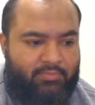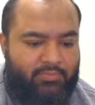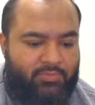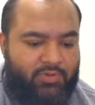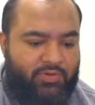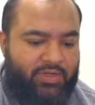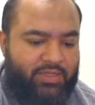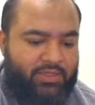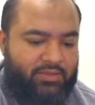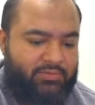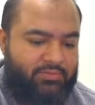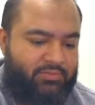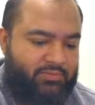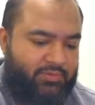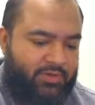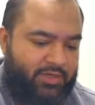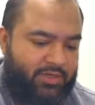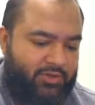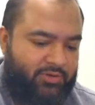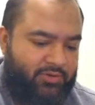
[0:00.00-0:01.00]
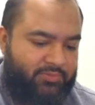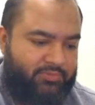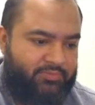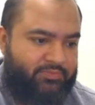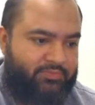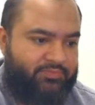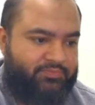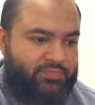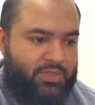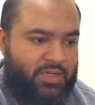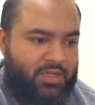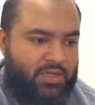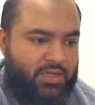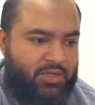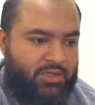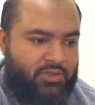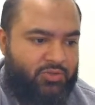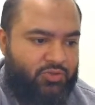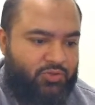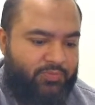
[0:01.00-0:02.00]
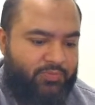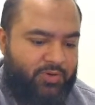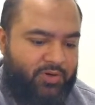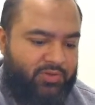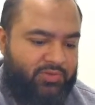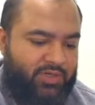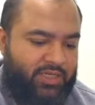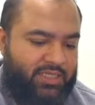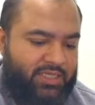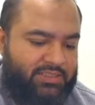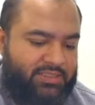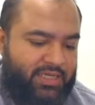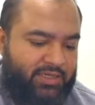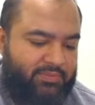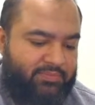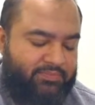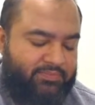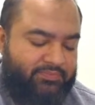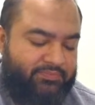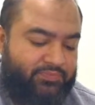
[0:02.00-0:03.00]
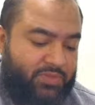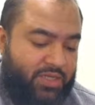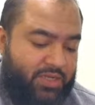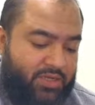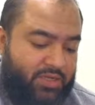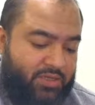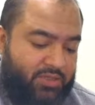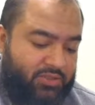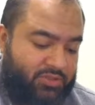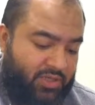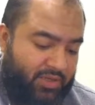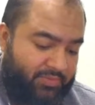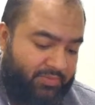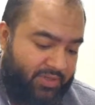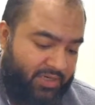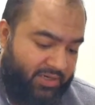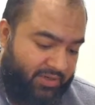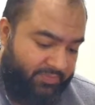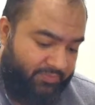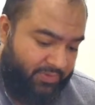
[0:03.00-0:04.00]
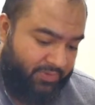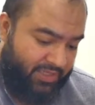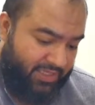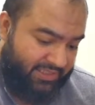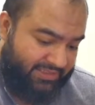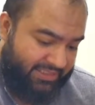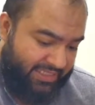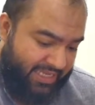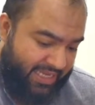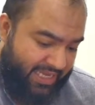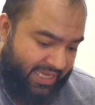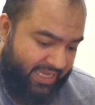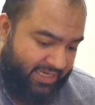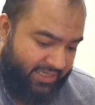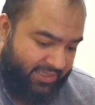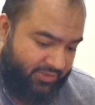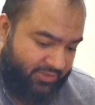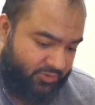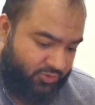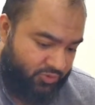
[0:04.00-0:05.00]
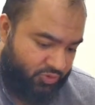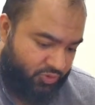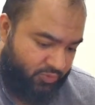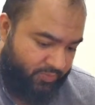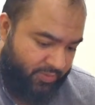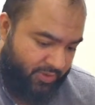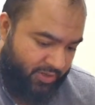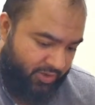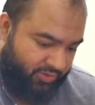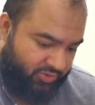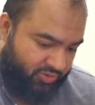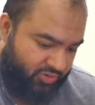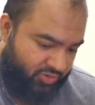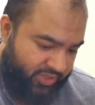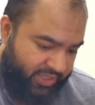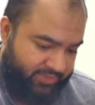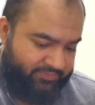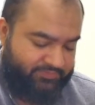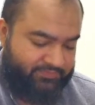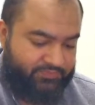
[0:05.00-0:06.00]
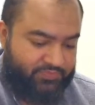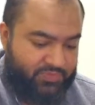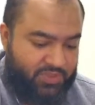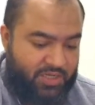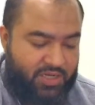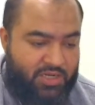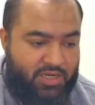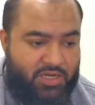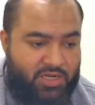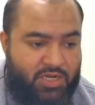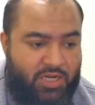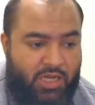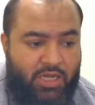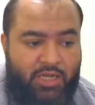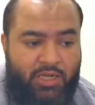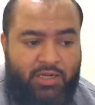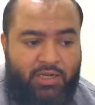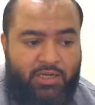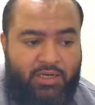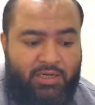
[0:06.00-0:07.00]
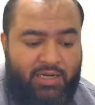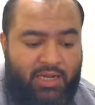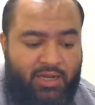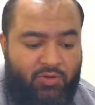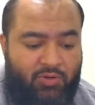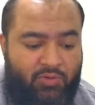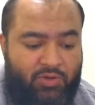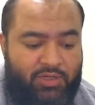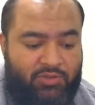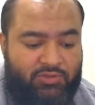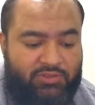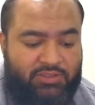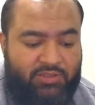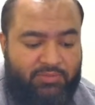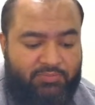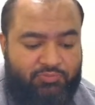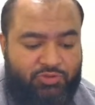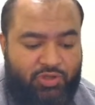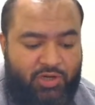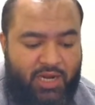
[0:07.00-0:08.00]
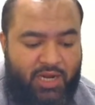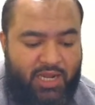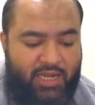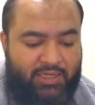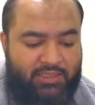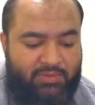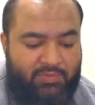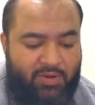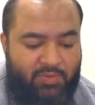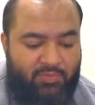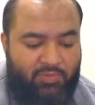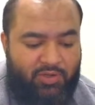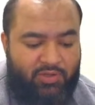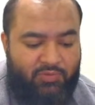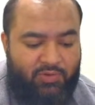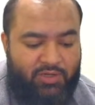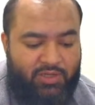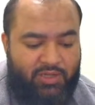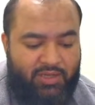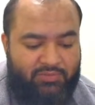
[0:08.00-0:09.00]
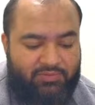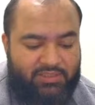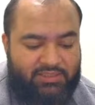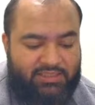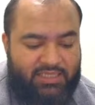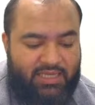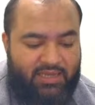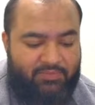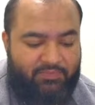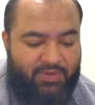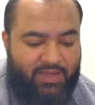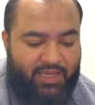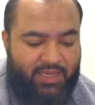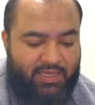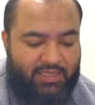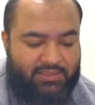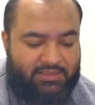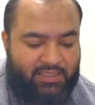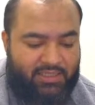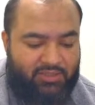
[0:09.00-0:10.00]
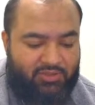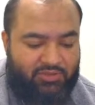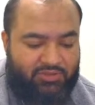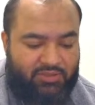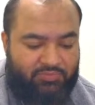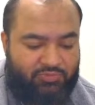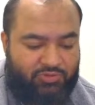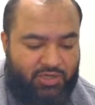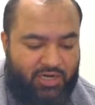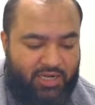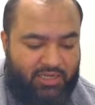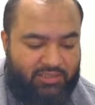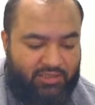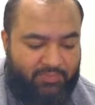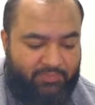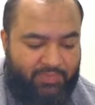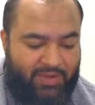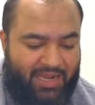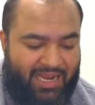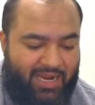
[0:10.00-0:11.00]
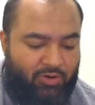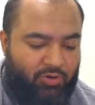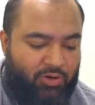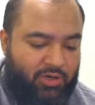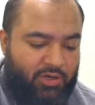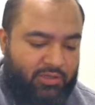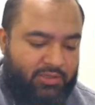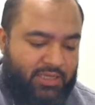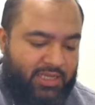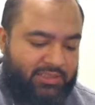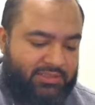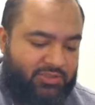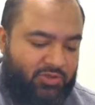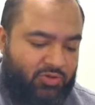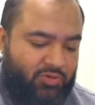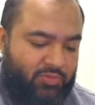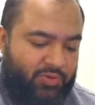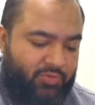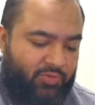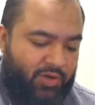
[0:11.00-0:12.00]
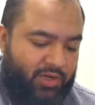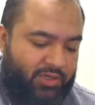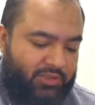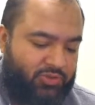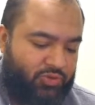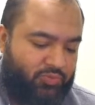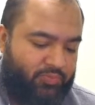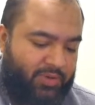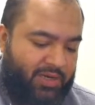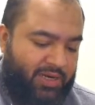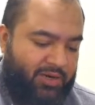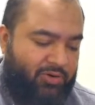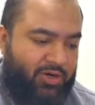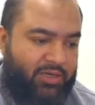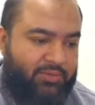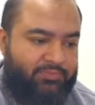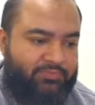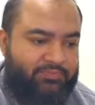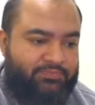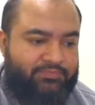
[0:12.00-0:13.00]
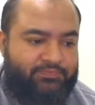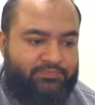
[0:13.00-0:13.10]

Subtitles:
Three. Very good. 2 power 3 is 8. So I'm going to replace 8 into 2 power 3. Now when you subtract, remember when you have the same base and you subtract the power, the answer will be what? 2 power